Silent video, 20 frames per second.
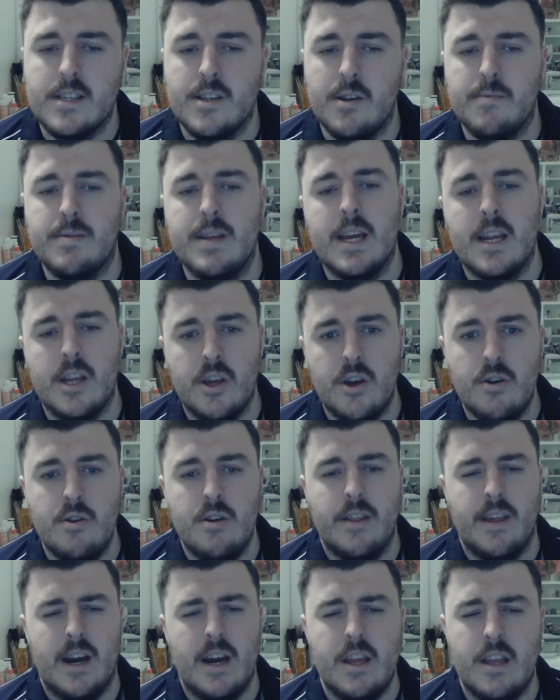So I'm taking a unit
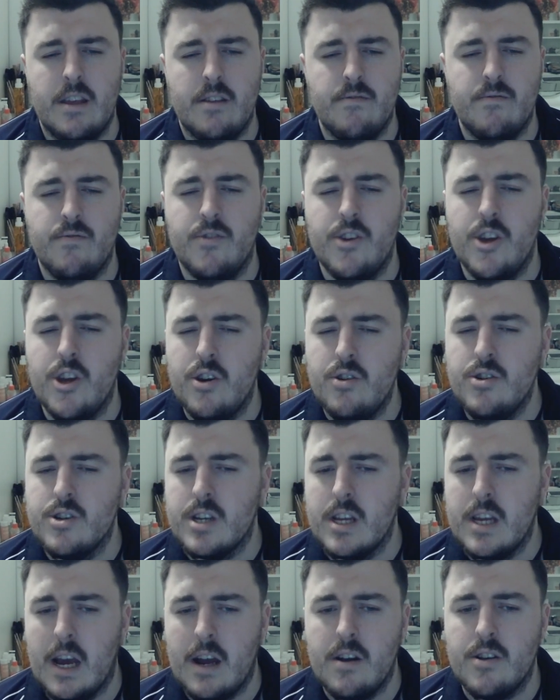that I
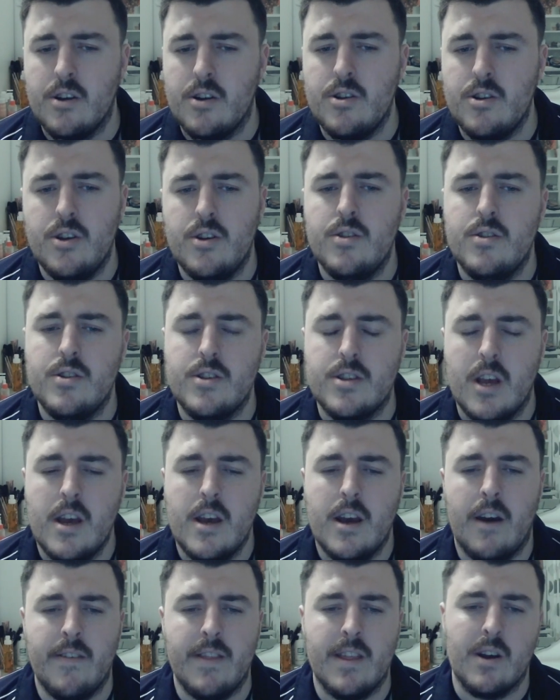usually don't use.
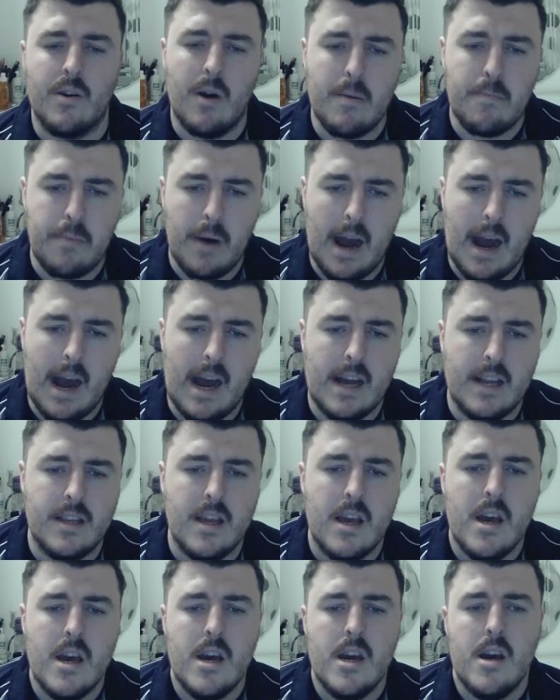I think they're quite bad
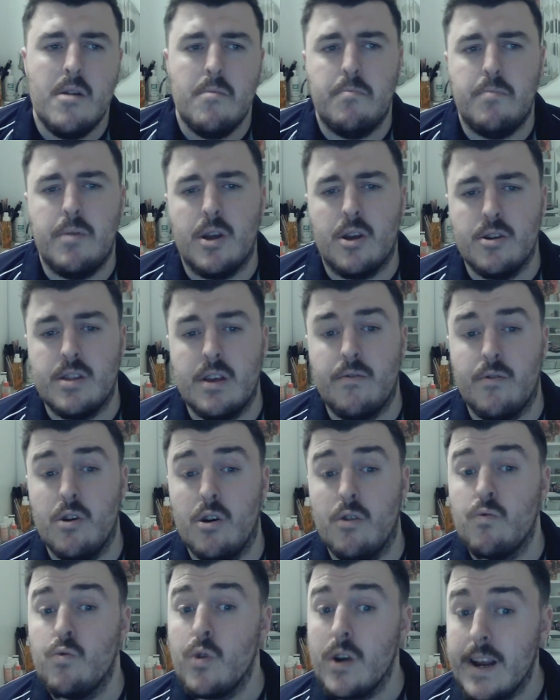because they've got
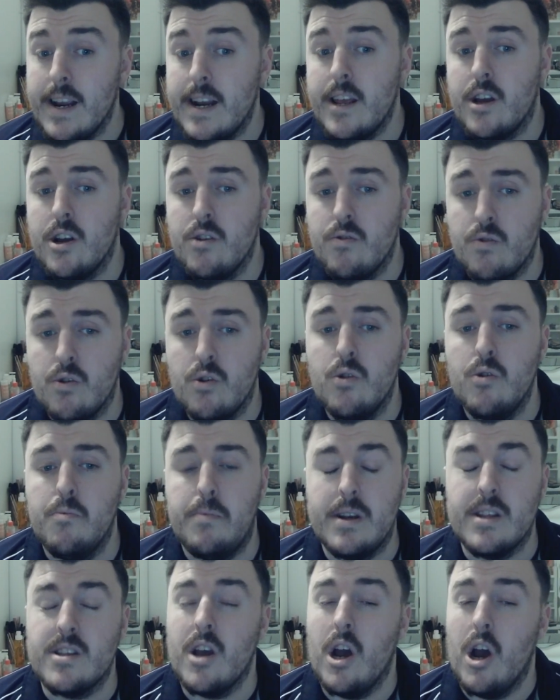a really good rule,
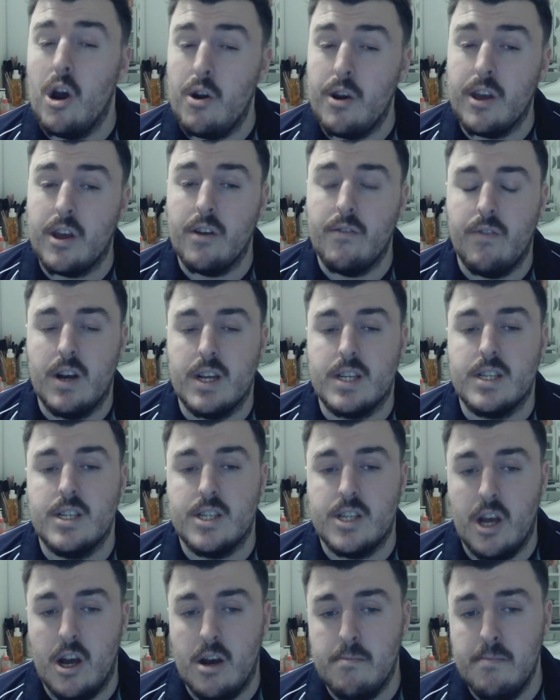but it's only good versus
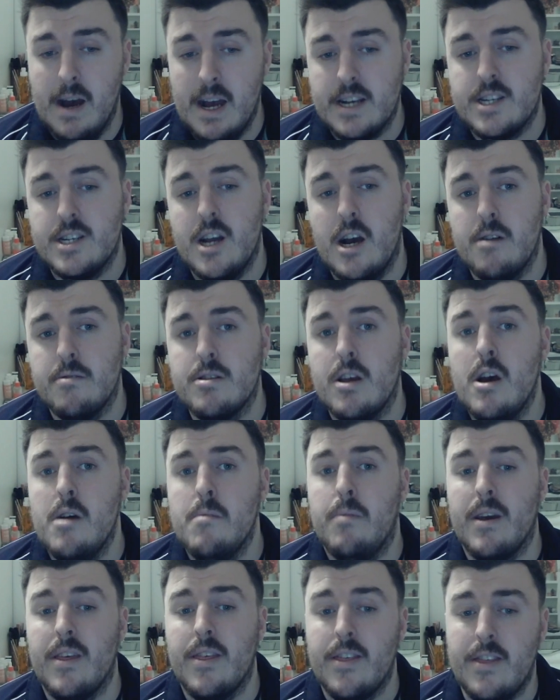certain matchups.
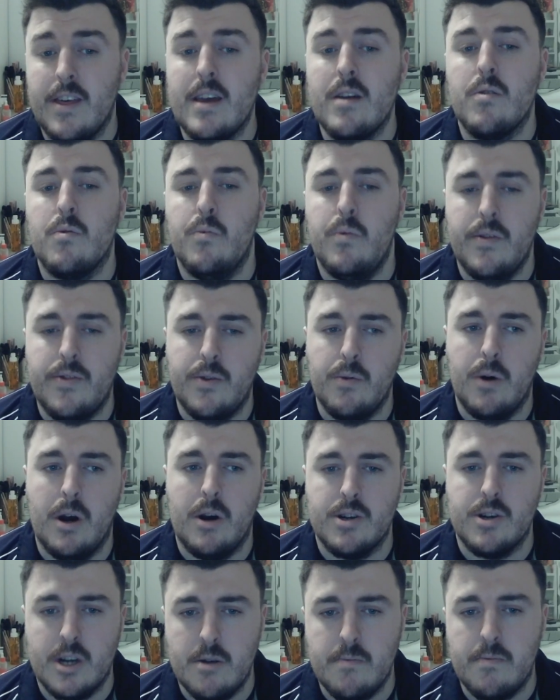But I think with the
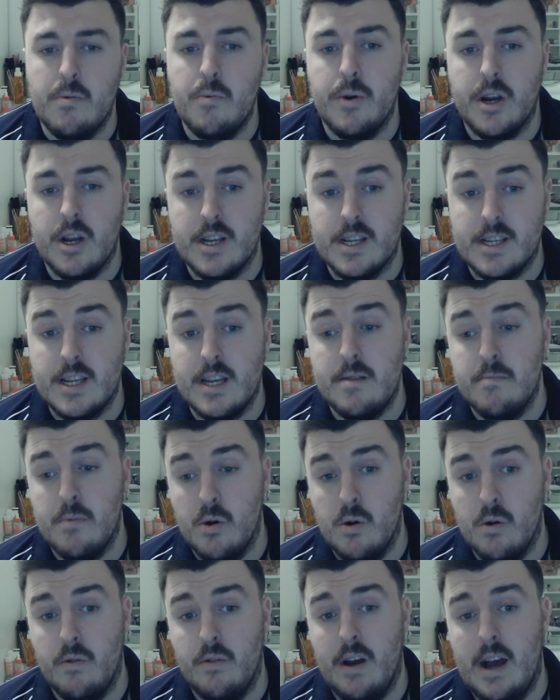Welsh Open, we're going to see
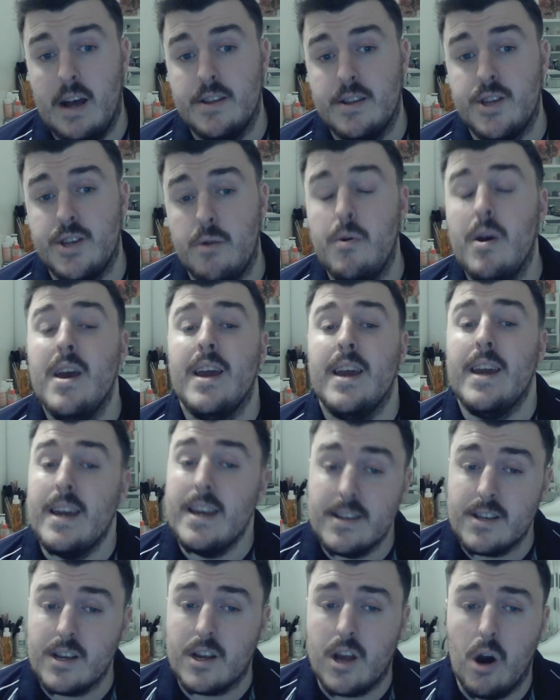more of that. So it
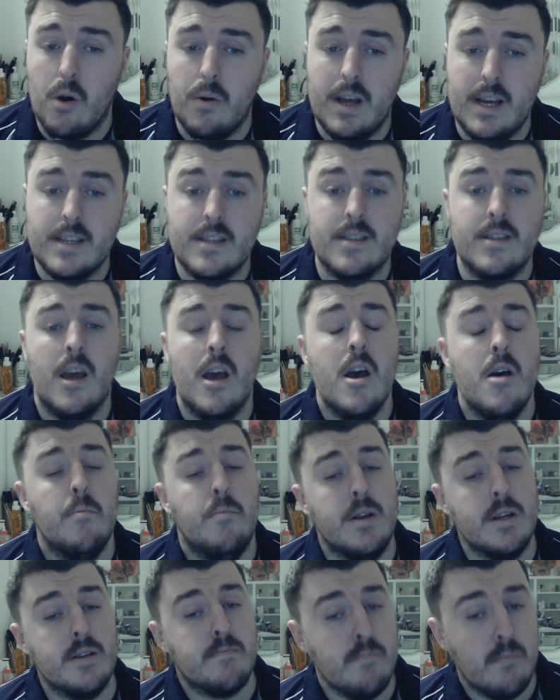is a cult list,
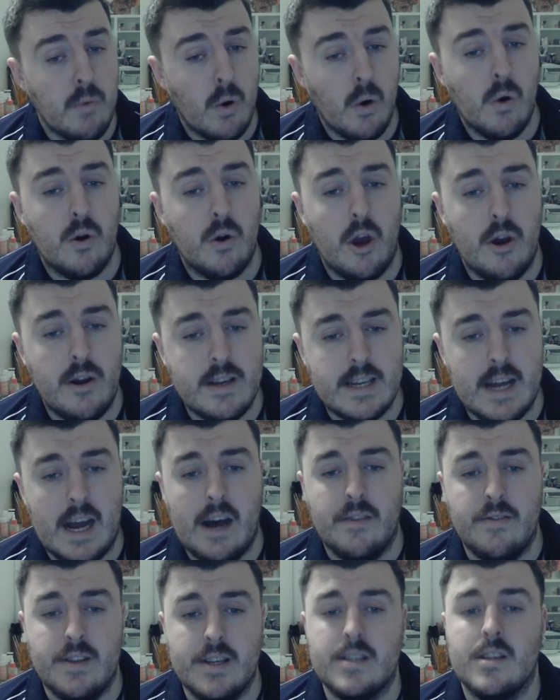but it's more going
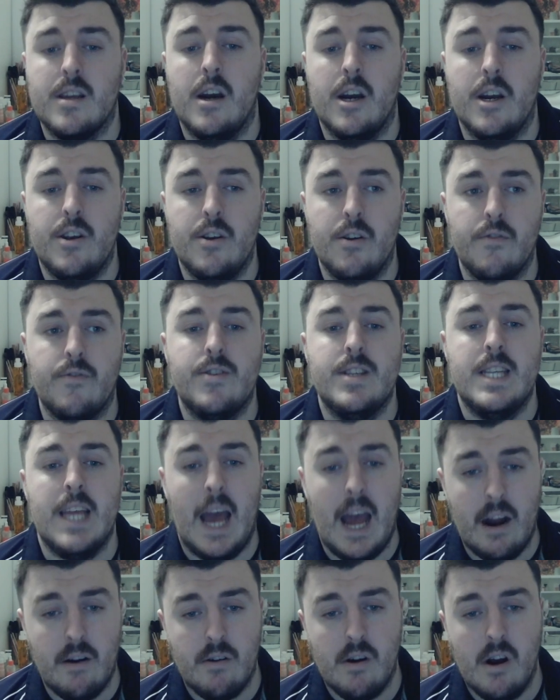down this kind of
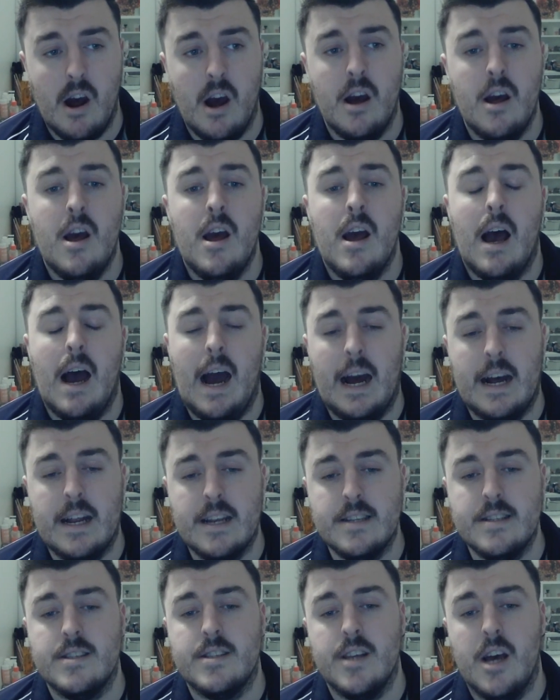terror
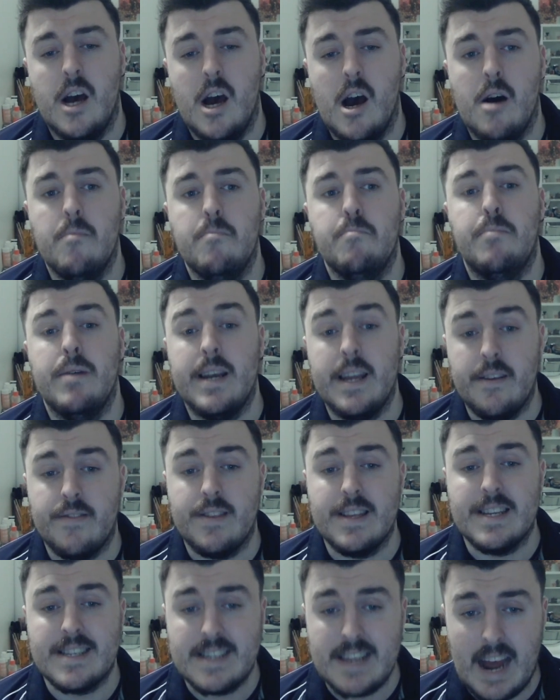and beneath
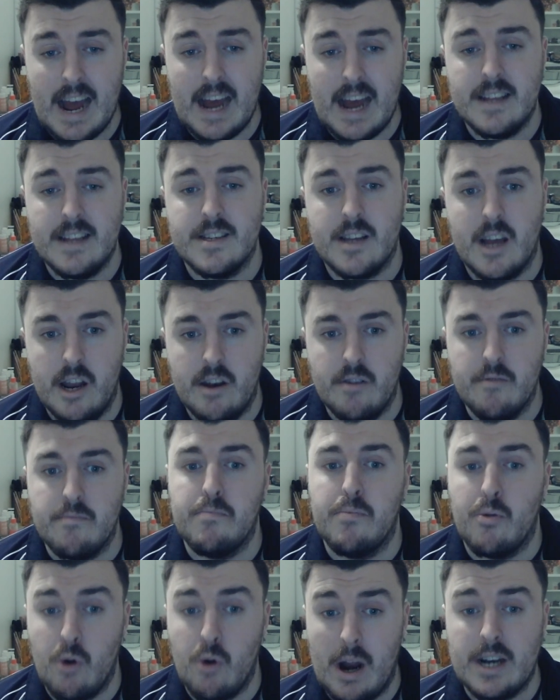the sands kind of
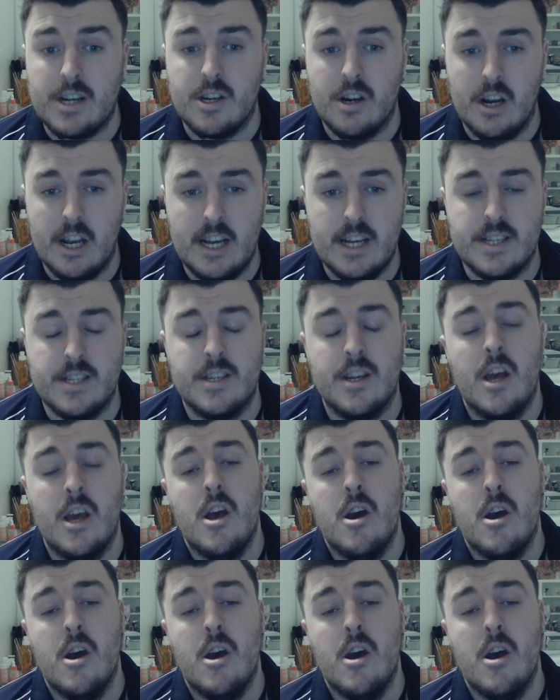pressure list.